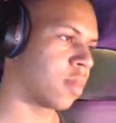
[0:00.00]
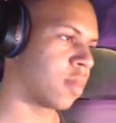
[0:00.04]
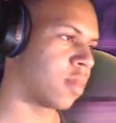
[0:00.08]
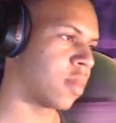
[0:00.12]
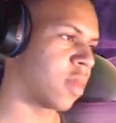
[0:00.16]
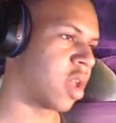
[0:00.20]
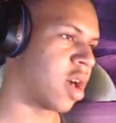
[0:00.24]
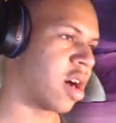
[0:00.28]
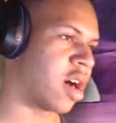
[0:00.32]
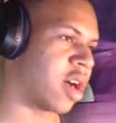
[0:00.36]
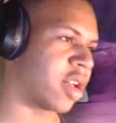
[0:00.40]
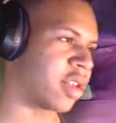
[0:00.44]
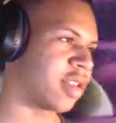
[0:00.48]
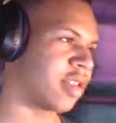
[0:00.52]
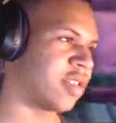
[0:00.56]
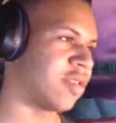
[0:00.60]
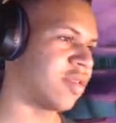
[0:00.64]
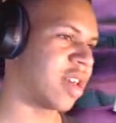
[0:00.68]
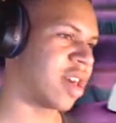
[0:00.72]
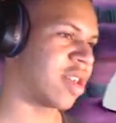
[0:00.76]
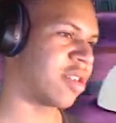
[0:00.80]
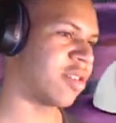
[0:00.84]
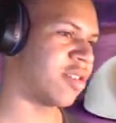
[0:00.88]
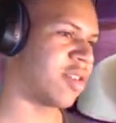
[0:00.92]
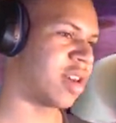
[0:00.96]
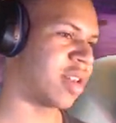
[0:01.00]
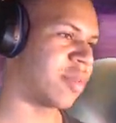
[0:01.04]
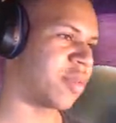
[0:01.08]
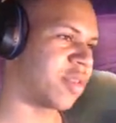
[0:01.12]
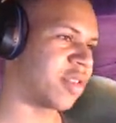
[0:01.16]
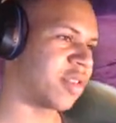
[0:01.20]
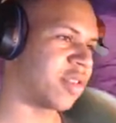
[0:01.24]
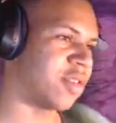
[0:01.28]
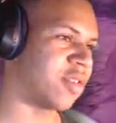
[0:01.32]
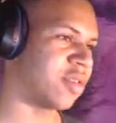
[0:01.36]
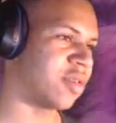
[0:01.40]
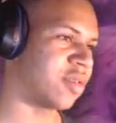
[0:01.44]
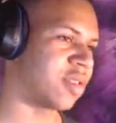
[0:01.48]
Ah, oh, shoot. I don't know how to
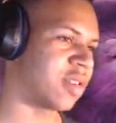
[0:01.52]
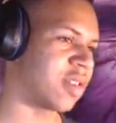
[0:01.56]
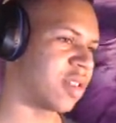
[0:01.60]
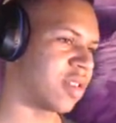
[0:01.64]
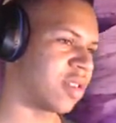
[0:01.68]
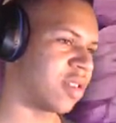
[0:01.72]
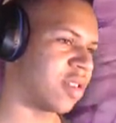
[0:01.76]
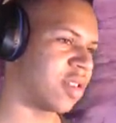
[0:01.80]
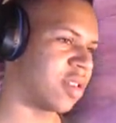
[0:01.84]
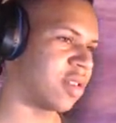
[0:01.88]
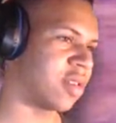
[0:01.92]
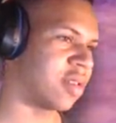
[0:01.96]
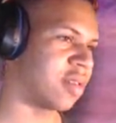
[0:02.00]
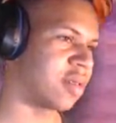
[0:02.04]
pursue. It's all good.